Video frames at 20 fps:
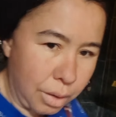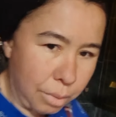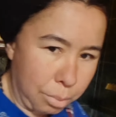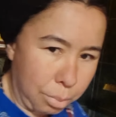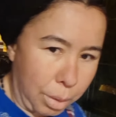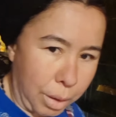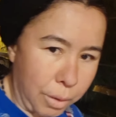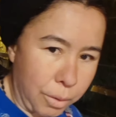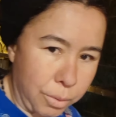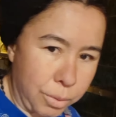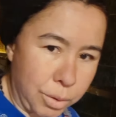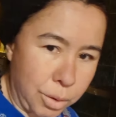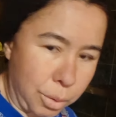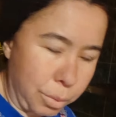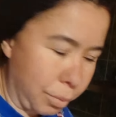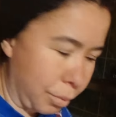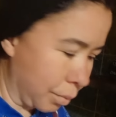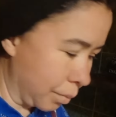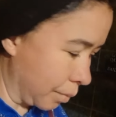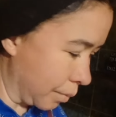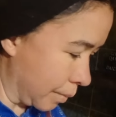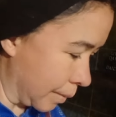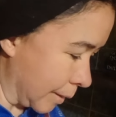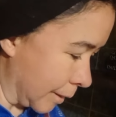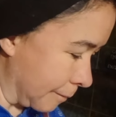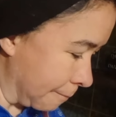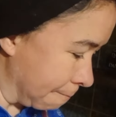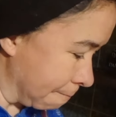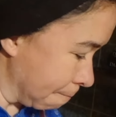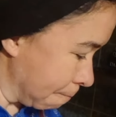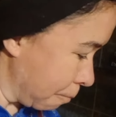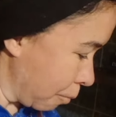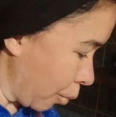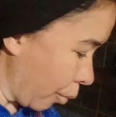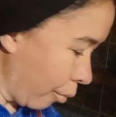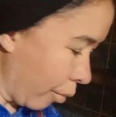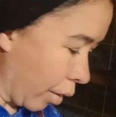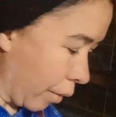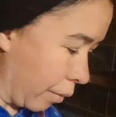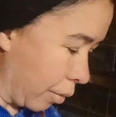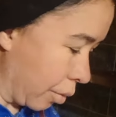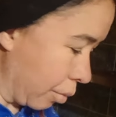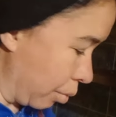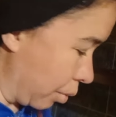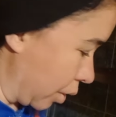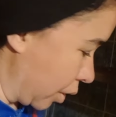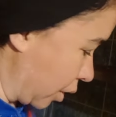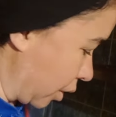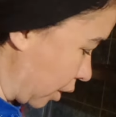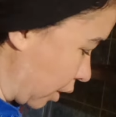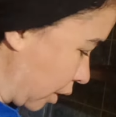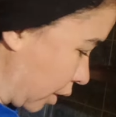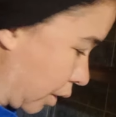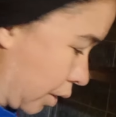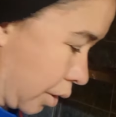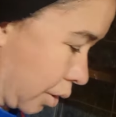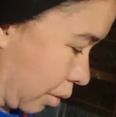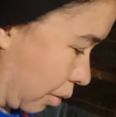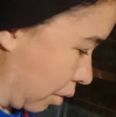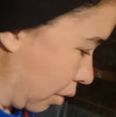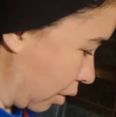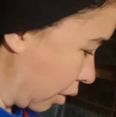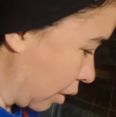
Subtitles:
bar of soap for washing dishes. So